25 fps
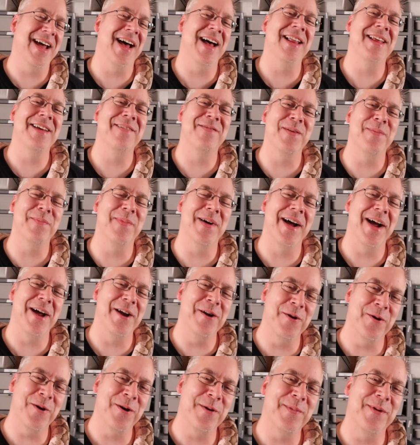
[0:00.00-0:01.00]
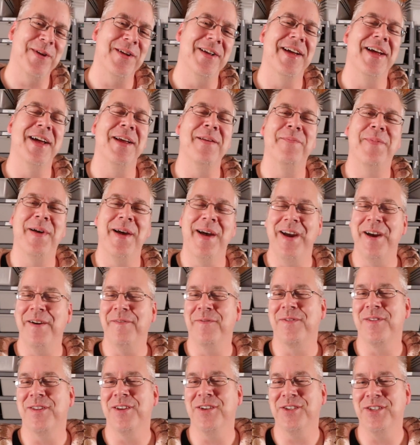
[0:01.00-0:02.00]
I'll even buy a normal and pay
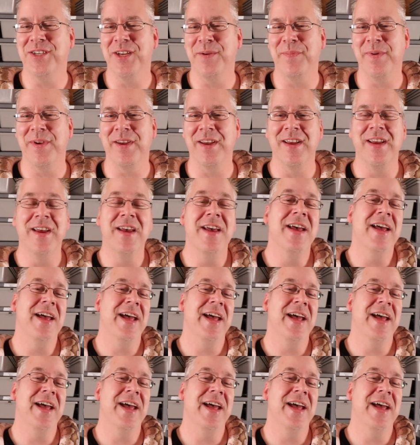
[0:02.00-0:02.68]
for the shipping.